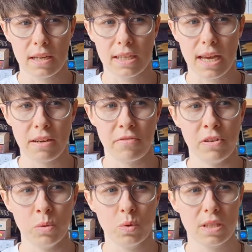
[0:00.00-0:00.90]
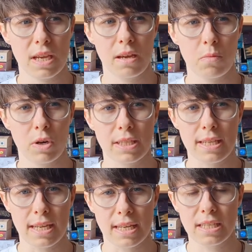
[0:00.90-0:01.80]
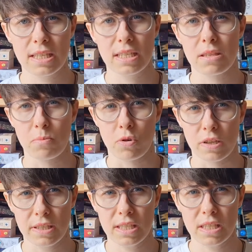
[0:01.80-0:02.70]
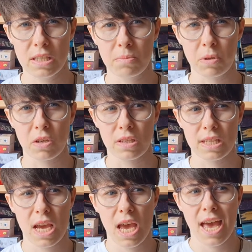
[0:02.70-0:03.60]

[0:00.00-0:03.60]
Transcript: kind of losing one's identity in the process, because